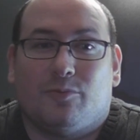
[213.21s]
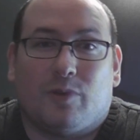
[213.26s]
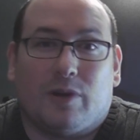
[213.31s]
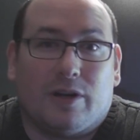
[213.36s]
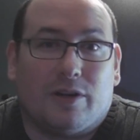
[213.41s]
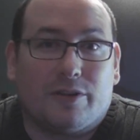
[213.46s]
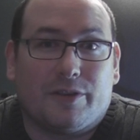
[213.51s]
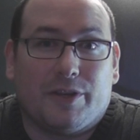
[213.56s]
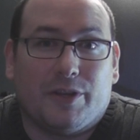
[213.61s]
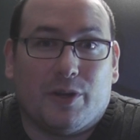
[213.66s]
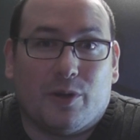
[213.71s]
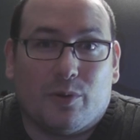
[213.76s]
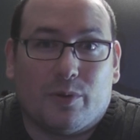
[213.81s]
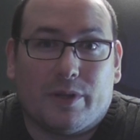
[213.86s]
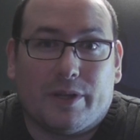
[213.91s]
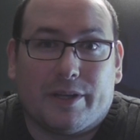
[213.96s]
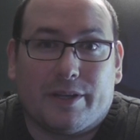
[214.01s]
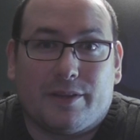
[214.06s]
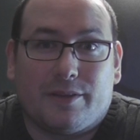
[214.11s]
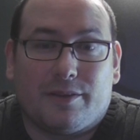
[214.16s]
well, you
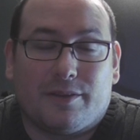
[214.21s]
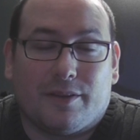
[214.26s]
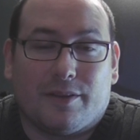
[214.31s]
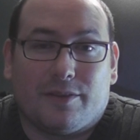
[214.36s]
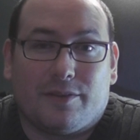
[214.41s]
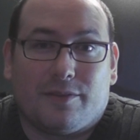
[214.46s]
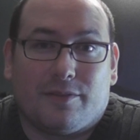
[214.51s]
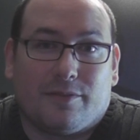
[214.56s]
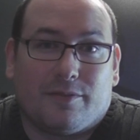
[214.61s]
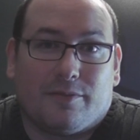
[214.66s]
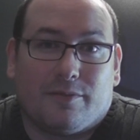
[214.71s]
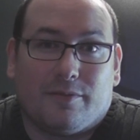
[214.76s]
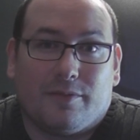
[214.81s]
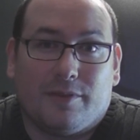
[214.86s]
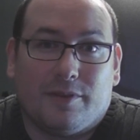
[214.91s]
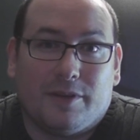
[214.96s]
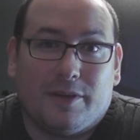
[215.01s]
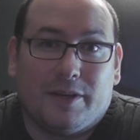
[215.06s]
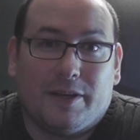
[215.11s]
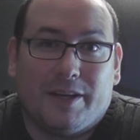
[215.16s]
know, it's
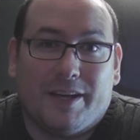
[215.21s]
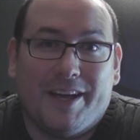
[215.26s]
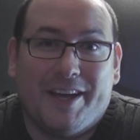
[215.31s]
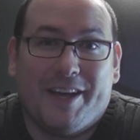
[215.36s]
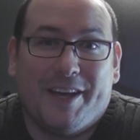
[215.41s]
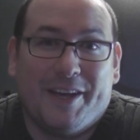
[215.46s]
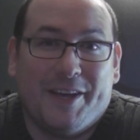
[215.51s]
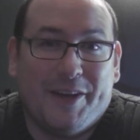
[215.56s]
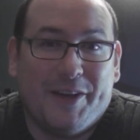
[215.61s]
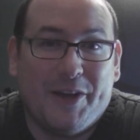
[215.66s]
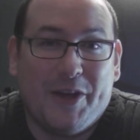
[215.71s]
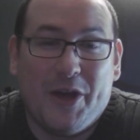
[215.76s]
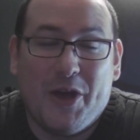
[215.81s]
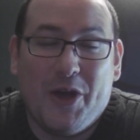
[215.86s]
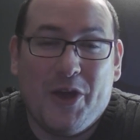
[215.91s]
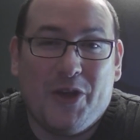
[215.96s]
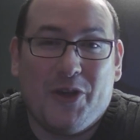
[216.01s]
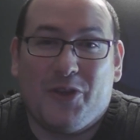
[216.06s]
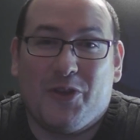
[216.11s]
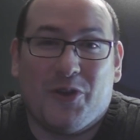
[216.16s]

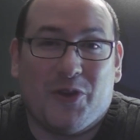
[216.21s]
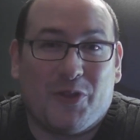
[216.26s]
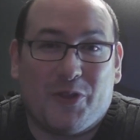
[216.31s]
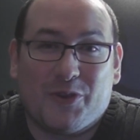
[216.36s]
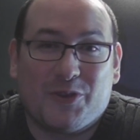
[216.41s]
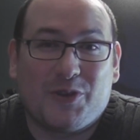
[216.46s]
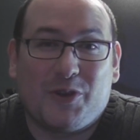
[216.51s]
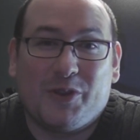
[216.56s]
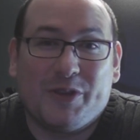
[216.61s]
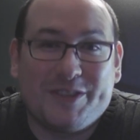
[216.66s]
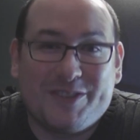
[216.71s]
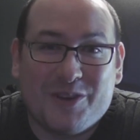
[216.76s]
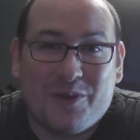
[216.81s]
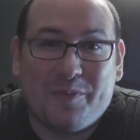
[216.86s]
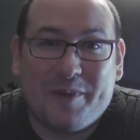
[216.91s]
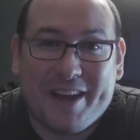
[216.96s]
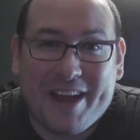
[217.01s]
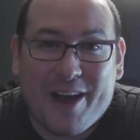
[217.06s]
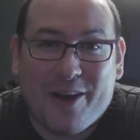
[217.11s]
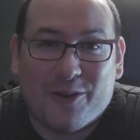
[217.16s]
there's only so
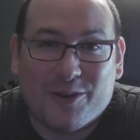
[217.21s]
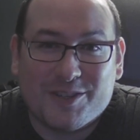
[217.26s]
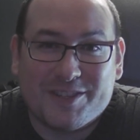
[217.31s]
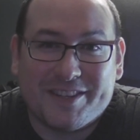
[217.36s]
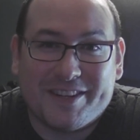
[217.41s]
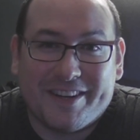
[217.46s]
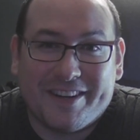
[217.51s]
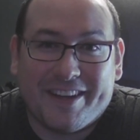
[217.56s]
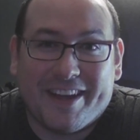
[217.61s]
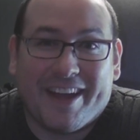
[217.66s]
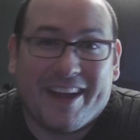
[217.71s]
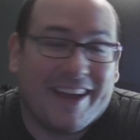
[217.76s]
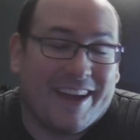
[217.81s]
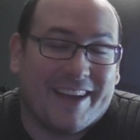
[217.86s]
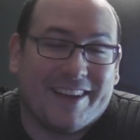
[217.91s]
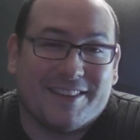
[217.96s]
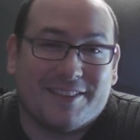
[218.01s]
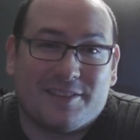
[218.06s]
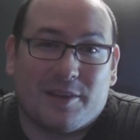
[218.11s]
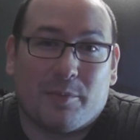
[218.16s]
many hours in a
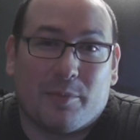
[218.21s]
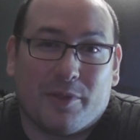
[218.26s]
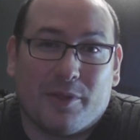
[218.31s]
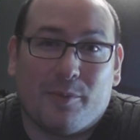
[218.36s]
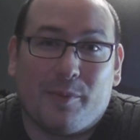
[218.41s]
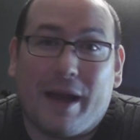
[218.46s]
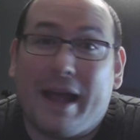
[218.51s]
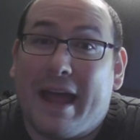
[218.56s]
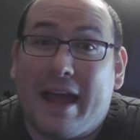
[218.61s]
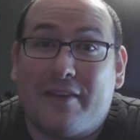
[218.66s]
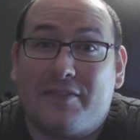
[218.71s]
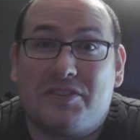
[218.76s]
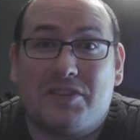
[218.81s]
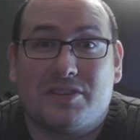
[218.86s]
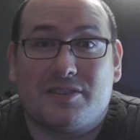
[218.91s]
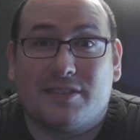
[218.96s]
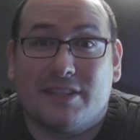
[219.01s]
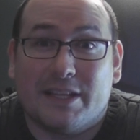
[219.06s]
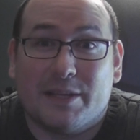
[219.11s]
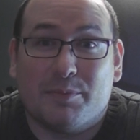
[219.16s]
day, and some of them I have to
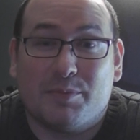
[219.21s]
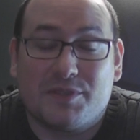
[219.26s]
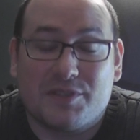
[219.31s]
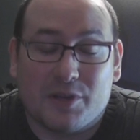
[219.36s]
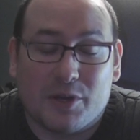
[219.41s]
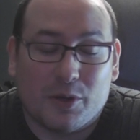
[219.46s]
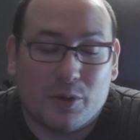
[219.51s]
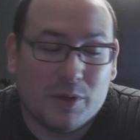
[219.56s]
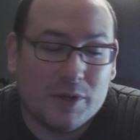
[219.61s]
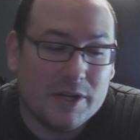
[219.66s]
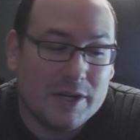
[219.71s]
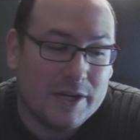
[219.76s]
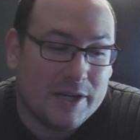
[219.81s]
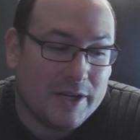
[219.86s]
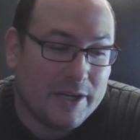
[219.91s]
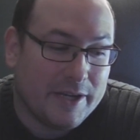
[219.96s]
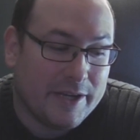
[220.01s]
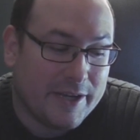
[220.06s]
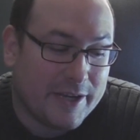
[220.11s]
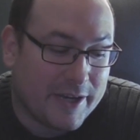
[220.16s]
sleep. So
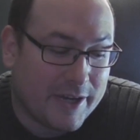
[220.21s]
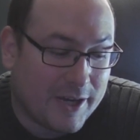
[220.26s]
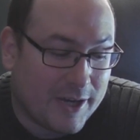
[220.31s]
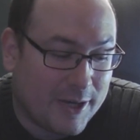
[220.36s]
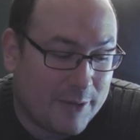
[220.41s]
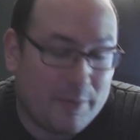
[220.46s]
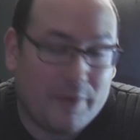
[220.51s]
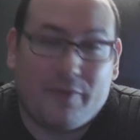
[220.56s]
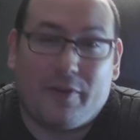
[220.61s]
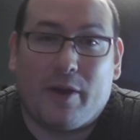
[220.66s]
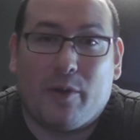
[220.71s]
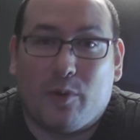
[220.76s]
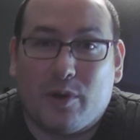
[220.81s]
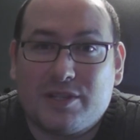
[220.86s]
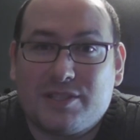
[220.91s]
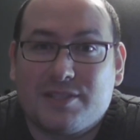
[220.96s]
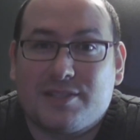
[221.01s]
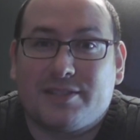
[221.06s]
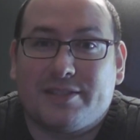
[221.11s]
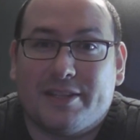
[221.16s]
if I
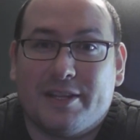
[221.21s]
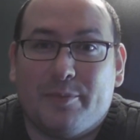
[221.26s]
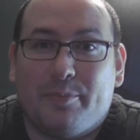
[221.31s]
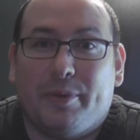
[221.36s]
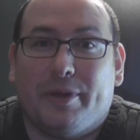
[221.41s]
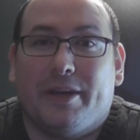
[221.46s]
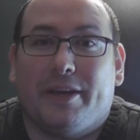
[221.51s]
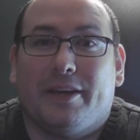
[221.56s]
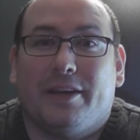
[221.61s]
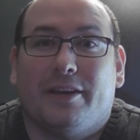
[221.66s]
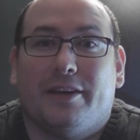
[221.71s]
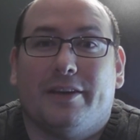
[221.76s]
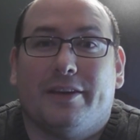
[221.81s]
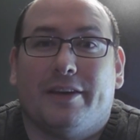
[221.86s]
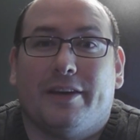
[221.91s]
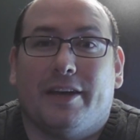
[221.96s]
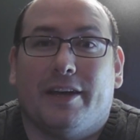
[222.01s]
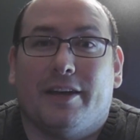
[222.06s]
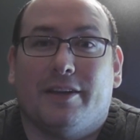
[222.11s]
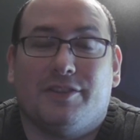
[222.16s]
wasn't sleeping
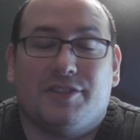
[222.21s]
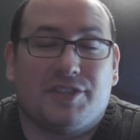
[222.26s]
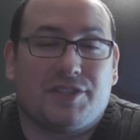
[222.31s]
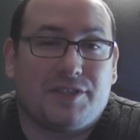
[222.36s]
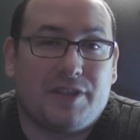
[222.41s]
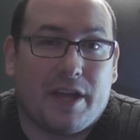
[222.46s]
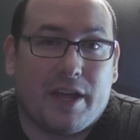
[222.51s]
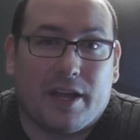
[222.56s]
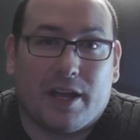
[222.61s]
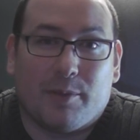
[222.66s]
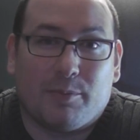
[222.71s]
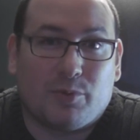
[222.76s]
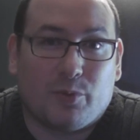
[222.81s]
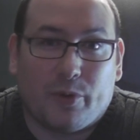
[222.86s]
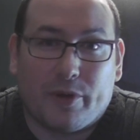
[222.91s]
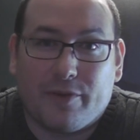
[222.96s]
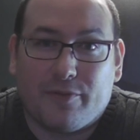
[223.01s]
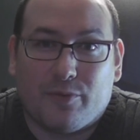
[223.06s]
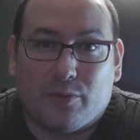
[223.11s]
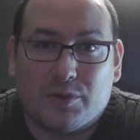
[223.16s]
and just staying up
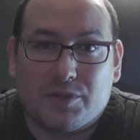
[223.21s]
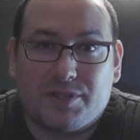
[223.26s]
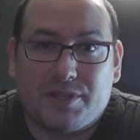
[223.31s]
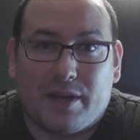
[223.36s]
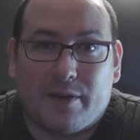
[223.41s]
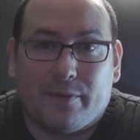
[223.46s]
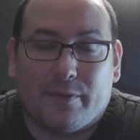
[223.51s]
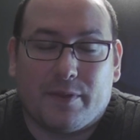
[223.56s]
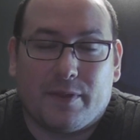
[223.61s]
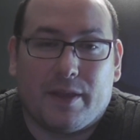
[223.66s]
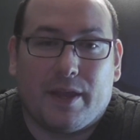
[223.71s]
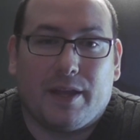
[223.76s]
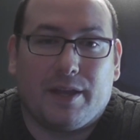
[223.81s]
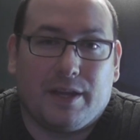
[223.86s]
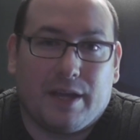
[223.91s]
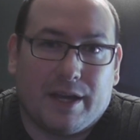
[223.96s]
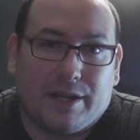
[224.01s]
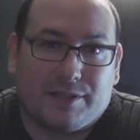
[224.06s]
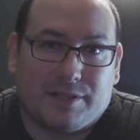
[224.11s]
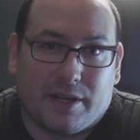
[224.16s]
24/7,
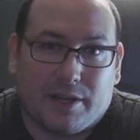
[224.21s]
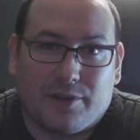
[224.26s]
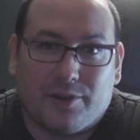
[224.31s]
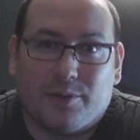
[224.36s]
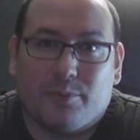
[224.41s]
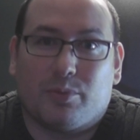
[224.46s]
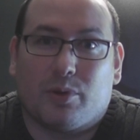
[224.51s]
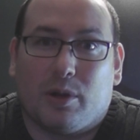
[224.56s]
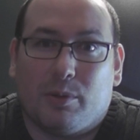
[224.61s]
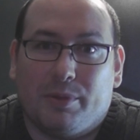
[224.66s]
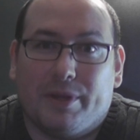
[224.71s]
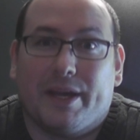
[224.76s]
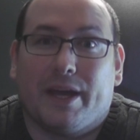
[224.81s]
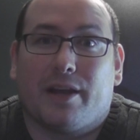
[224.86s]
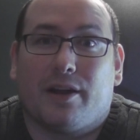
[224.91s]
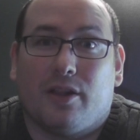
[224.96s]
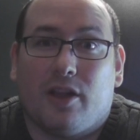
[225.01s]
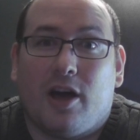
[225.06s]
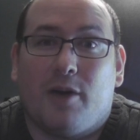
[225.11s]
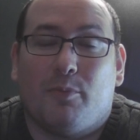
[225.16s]
then yes, I could probably
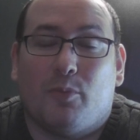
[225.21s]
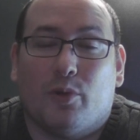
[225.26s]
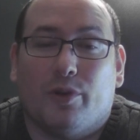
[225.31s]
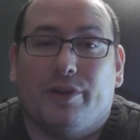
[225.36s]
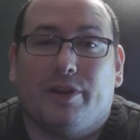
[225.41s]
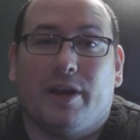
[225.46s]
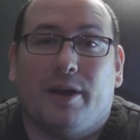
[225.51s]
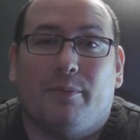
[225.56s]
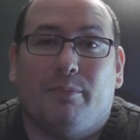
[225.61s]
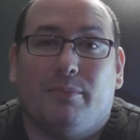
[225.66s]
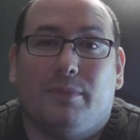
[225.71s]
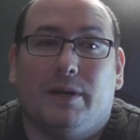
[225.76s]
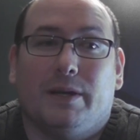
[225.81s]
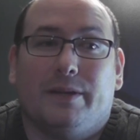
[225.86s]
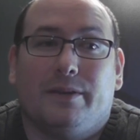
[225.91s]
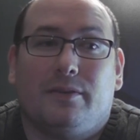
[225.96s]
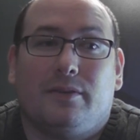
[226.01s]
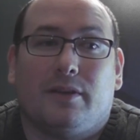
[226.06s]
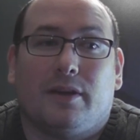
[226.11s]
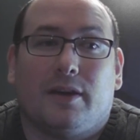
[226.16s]
get a lot more done,
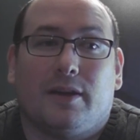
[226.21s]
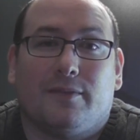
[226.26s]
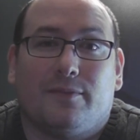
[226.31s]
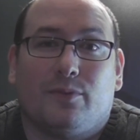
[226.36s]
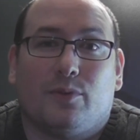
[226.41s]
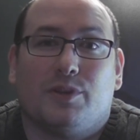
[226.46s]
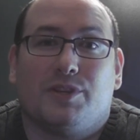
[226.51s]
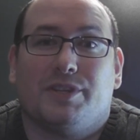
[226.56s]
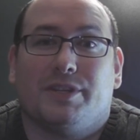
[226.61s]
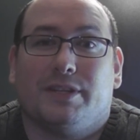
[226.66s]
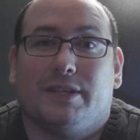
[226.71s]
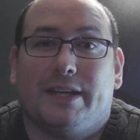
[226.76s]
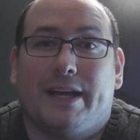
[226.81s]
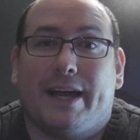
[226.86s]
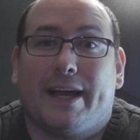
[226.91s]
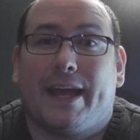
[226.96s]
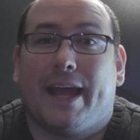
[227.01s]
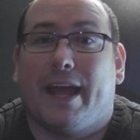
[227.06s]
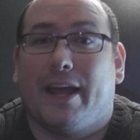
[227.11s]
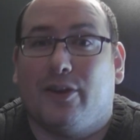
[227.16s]
but unfortunately
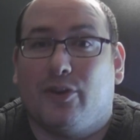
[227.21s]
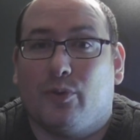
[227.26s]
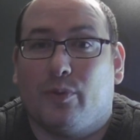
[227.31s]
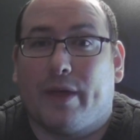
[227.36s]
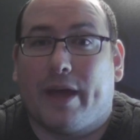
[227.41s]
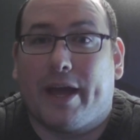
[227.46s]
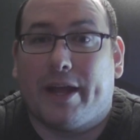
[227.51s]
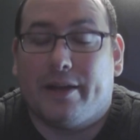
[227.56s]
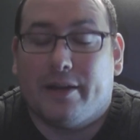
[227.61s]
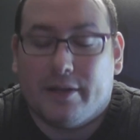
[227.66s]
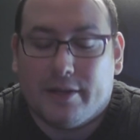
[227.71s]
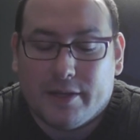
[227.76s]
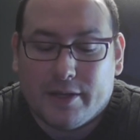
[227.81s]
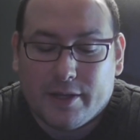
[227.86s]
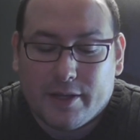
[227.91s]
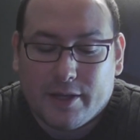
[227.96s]
I can't do that.